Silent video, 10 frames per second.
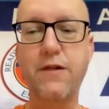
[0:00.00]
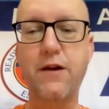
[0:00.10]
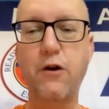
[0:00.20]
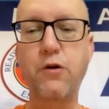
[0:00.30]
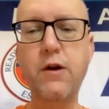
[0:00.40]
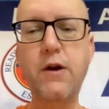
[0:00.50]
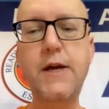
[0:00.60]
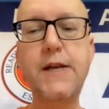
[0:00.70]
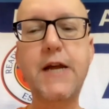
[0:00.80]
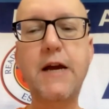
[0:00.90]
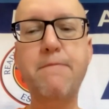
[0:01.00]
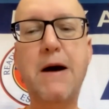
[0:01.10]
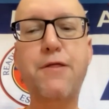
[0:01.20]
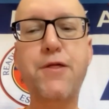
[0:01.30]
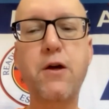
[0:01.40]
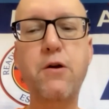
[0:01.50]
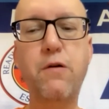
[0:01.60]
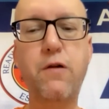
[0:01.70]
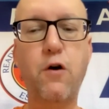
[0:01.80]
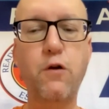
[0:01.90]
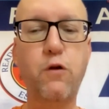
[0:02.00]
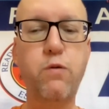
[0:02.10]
So Dean Matthews on